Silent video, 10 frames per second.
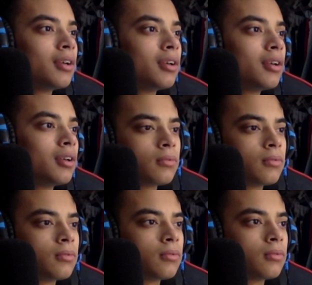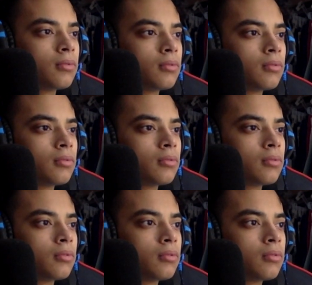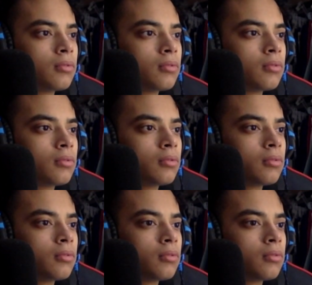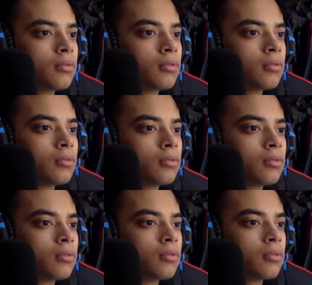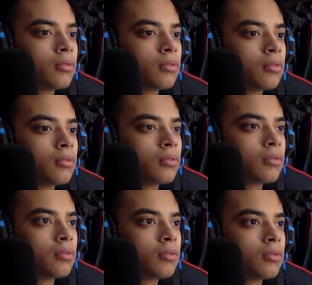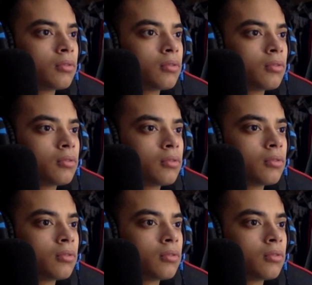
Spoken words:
Nobody speaks.